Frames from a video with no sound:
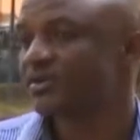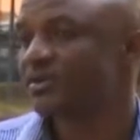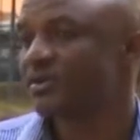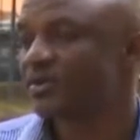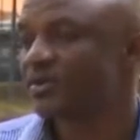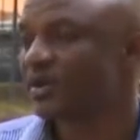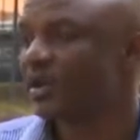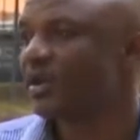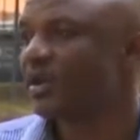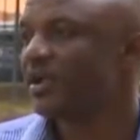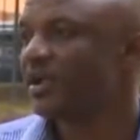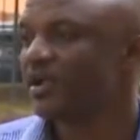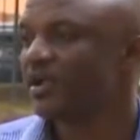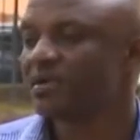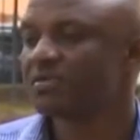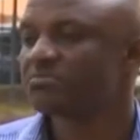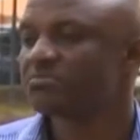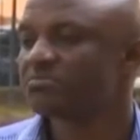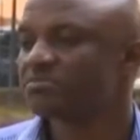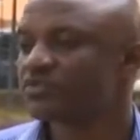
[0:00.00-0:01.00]

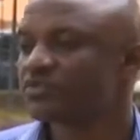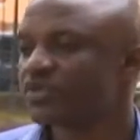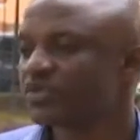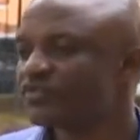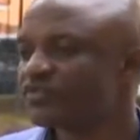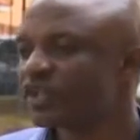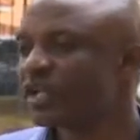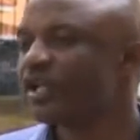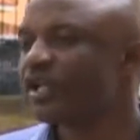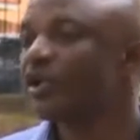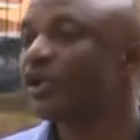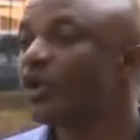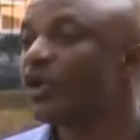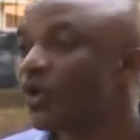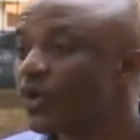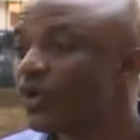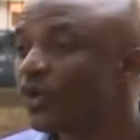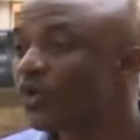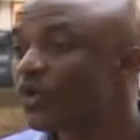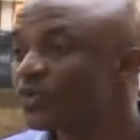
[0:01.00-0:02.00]
already drafted a
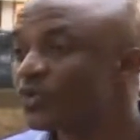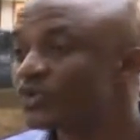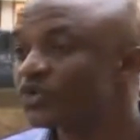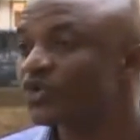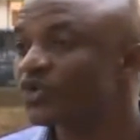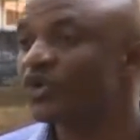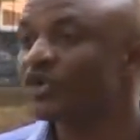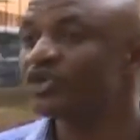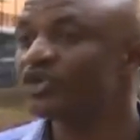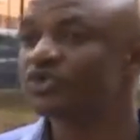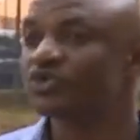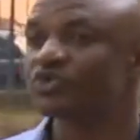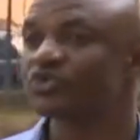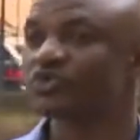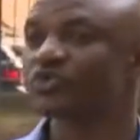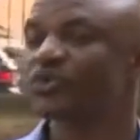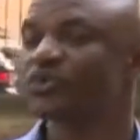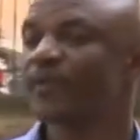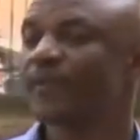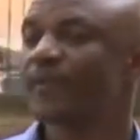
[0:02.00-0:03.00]
law which is going to